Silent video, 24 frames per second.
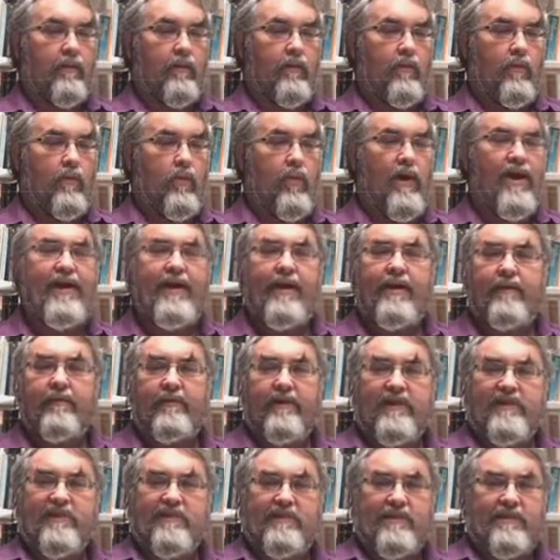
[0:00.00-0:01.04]
When I
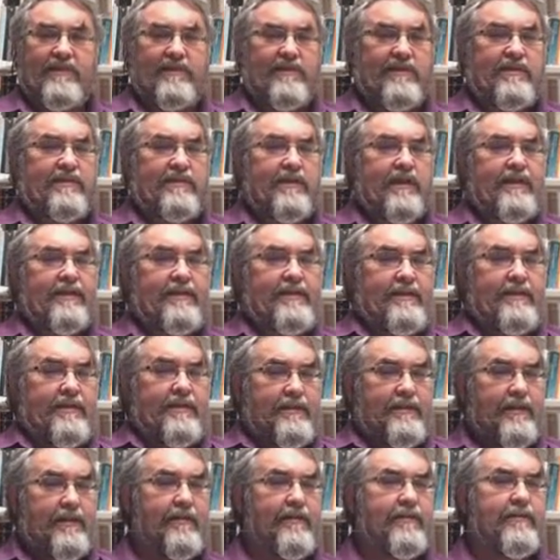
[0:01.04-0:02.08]
originally designed
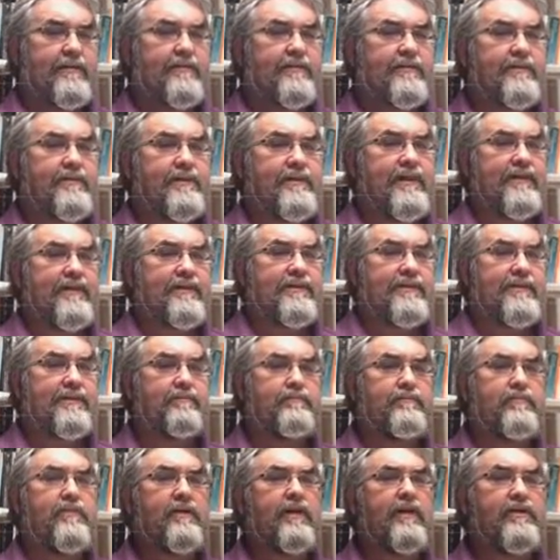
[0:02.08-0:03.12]
this
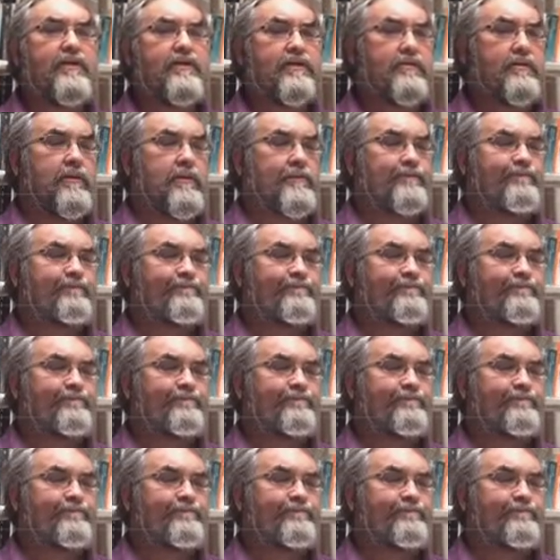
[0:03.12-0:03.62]
module,